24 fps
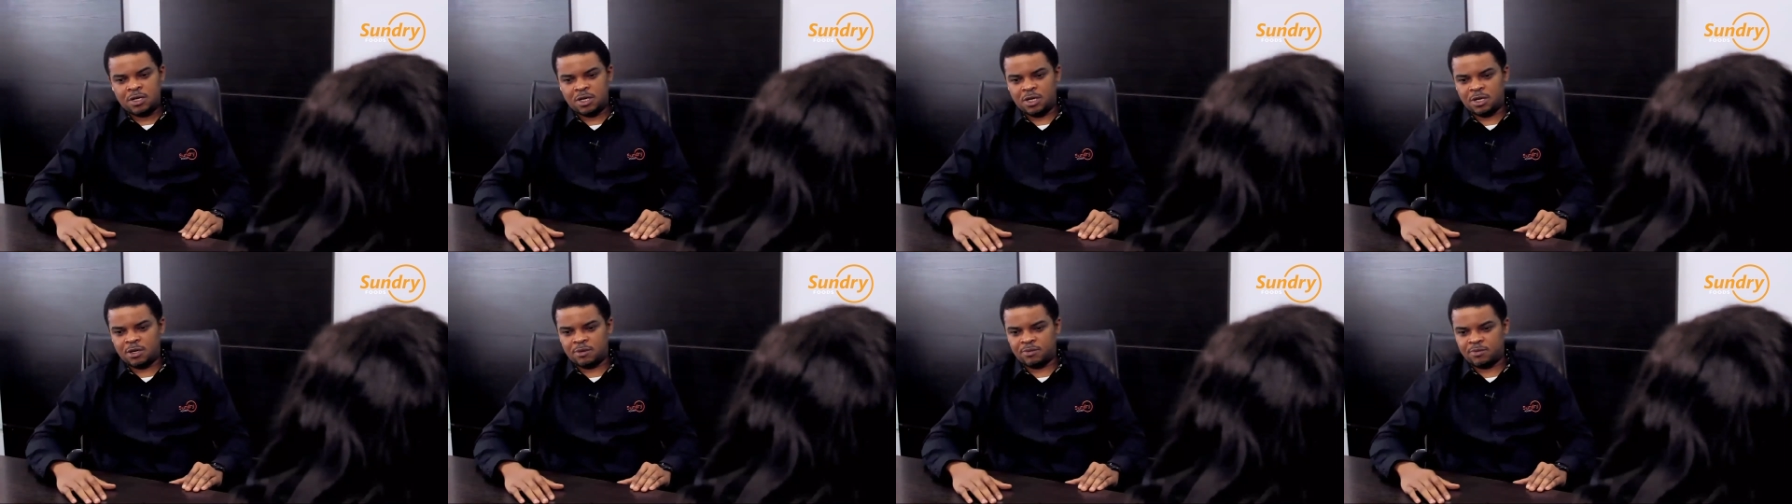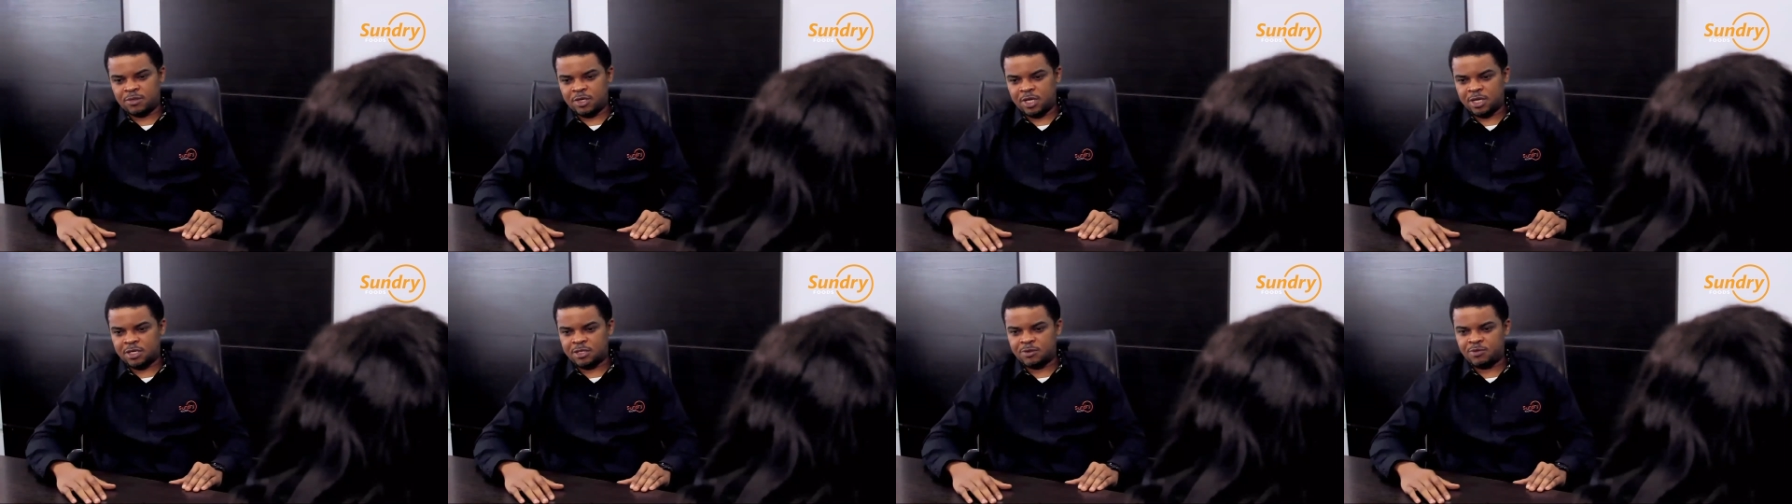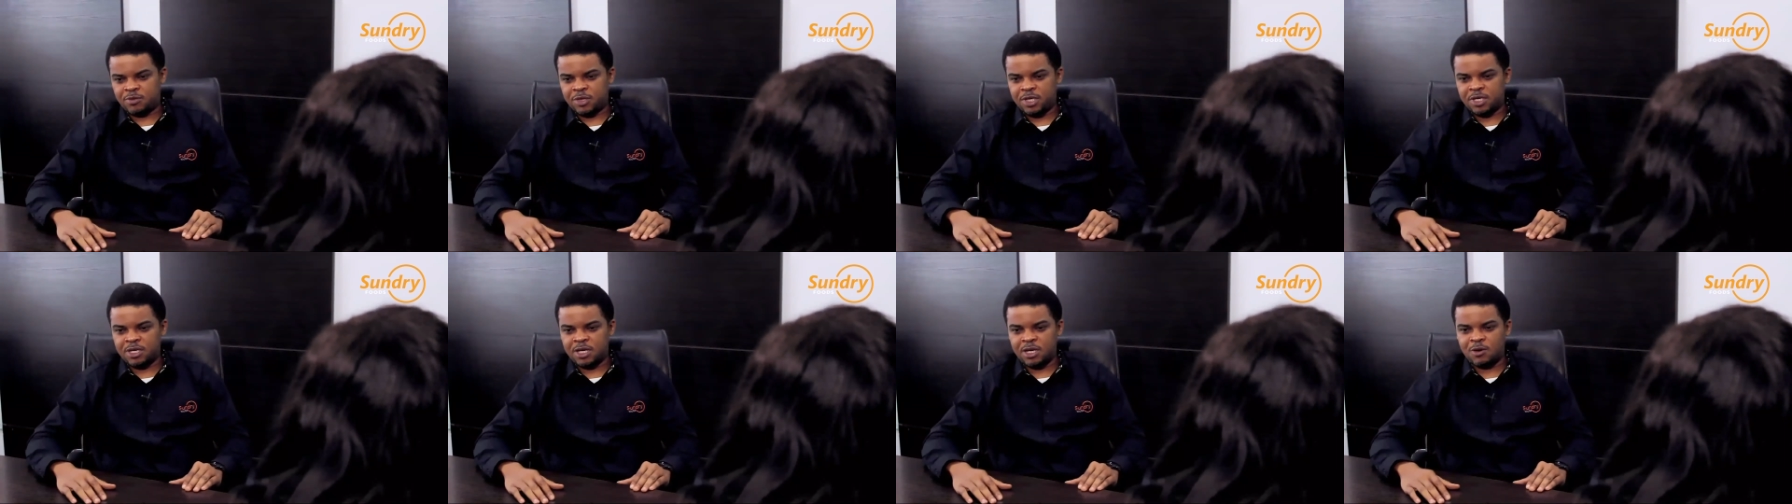Um, there's
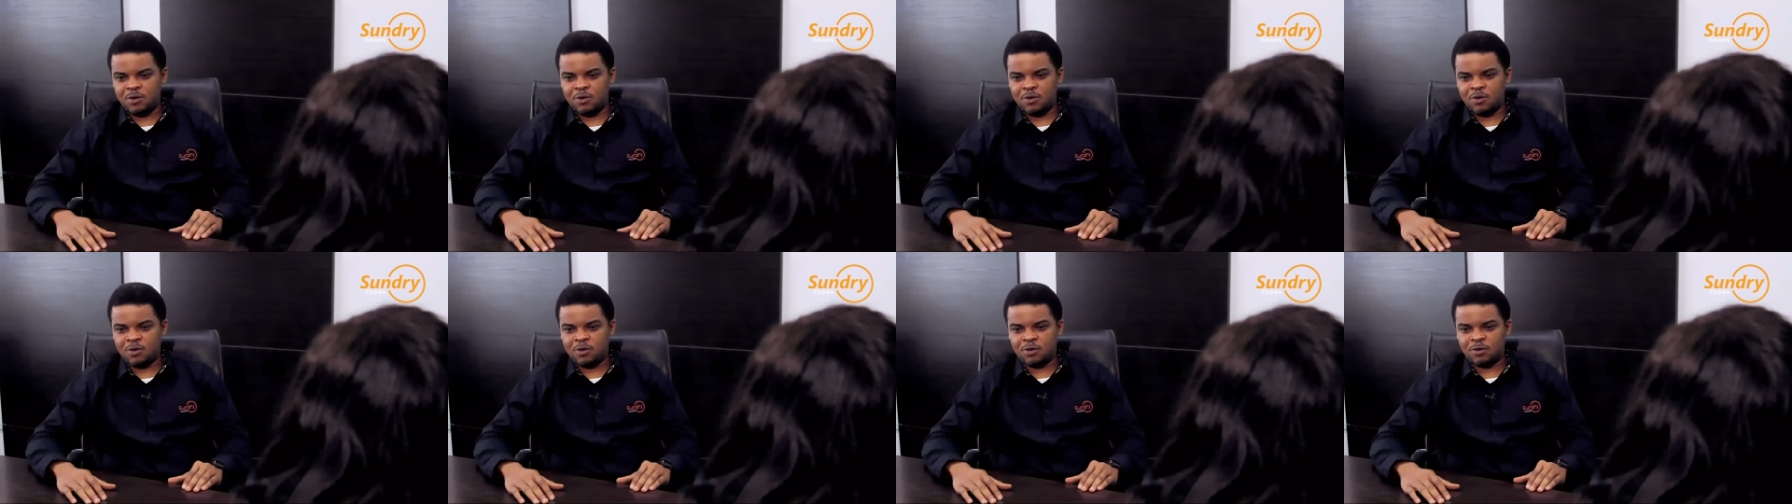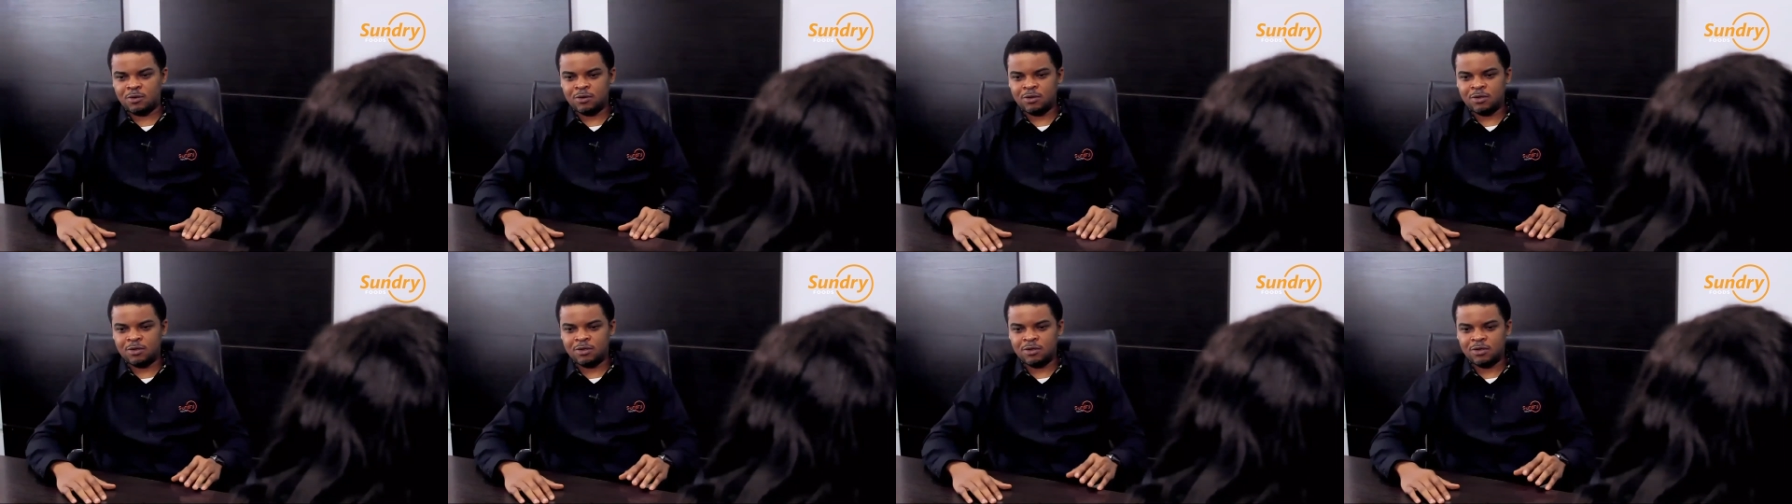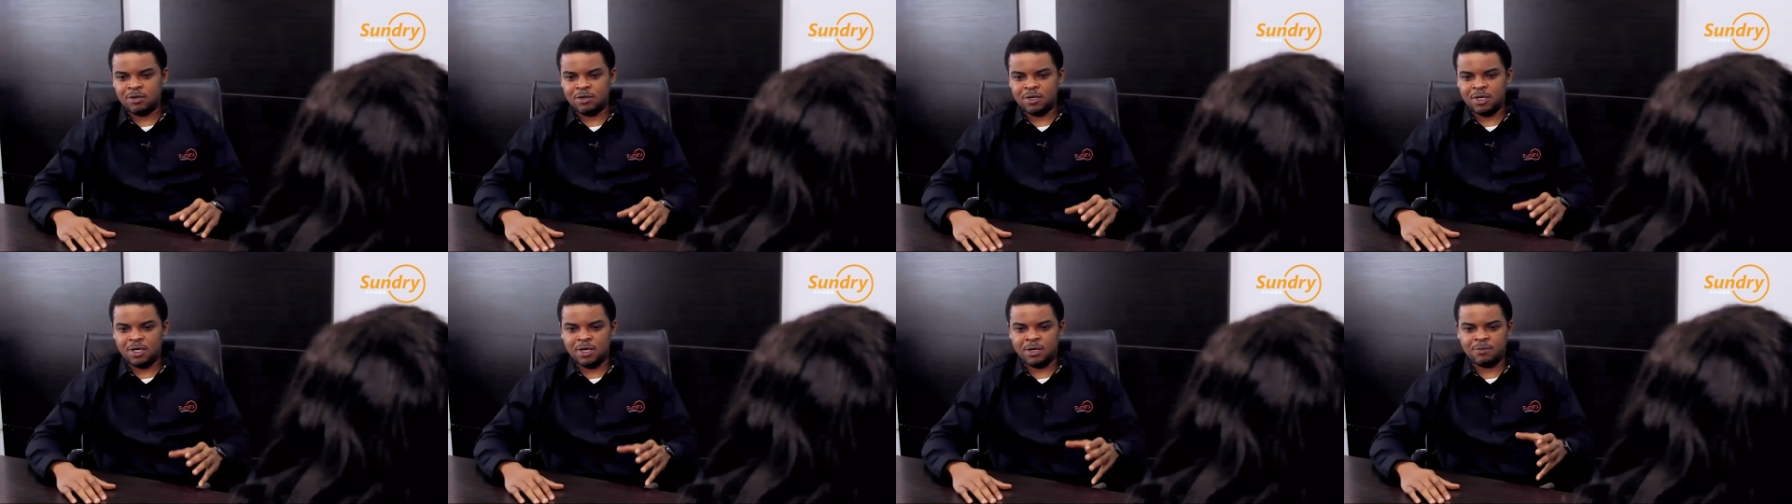been a whole
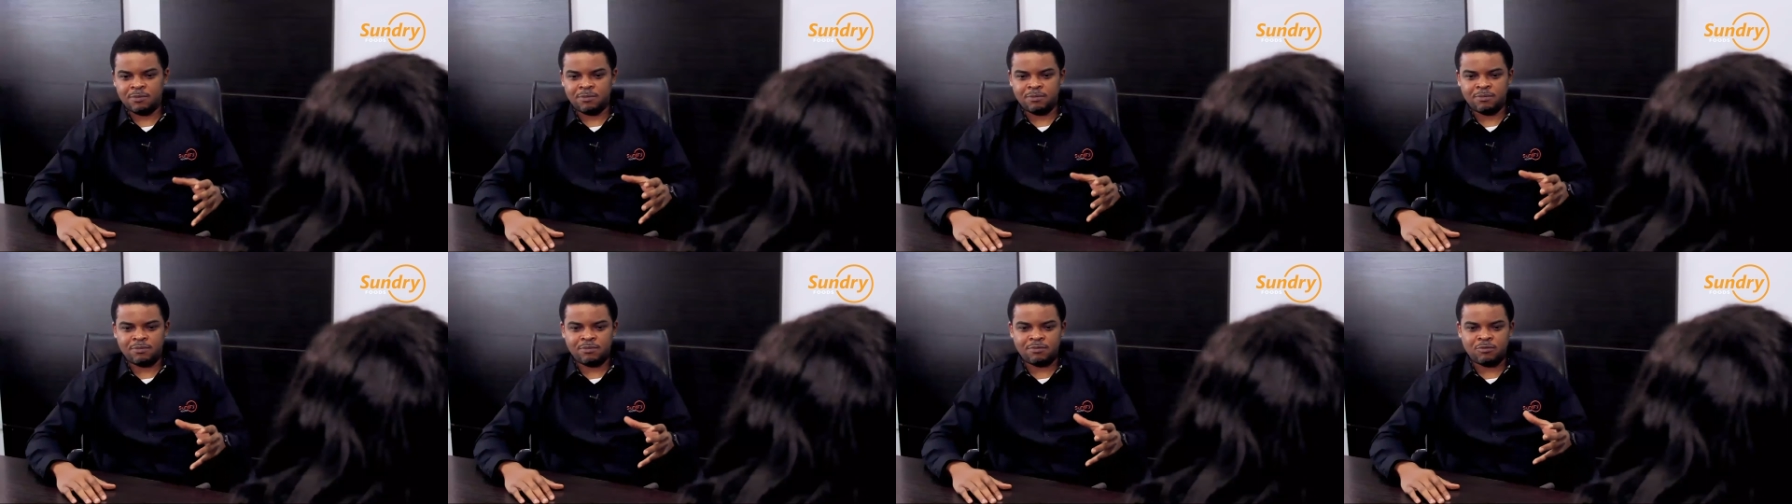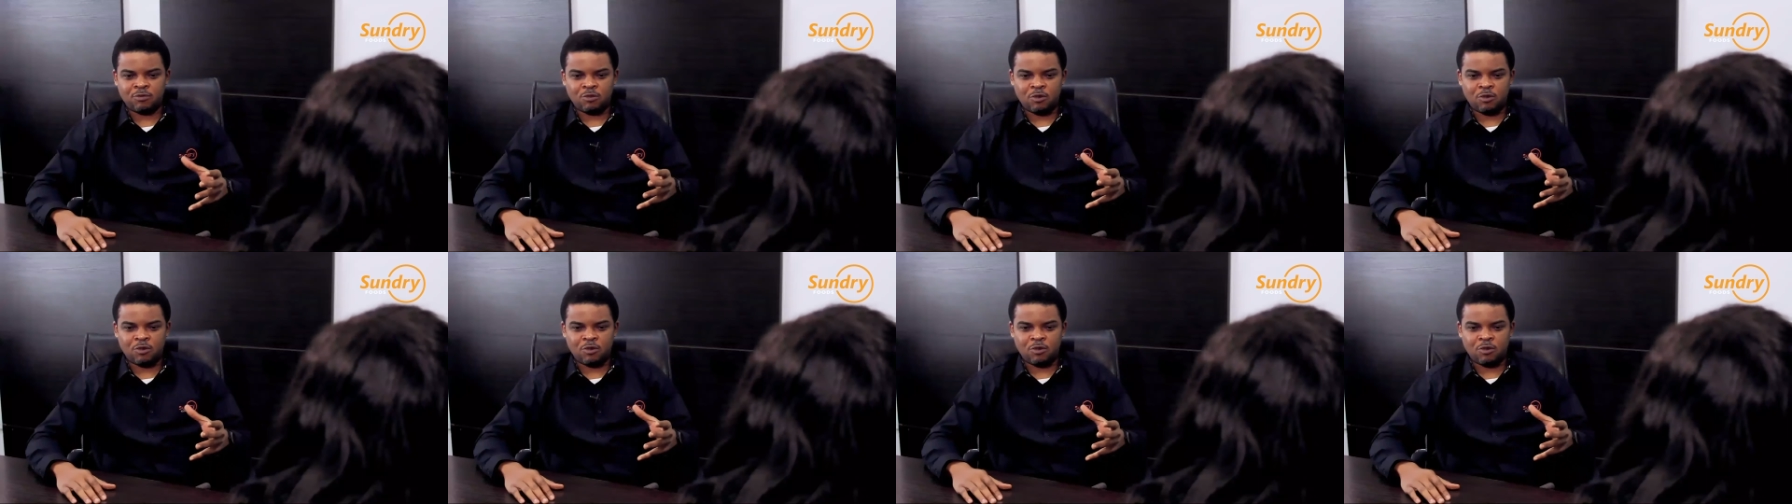um,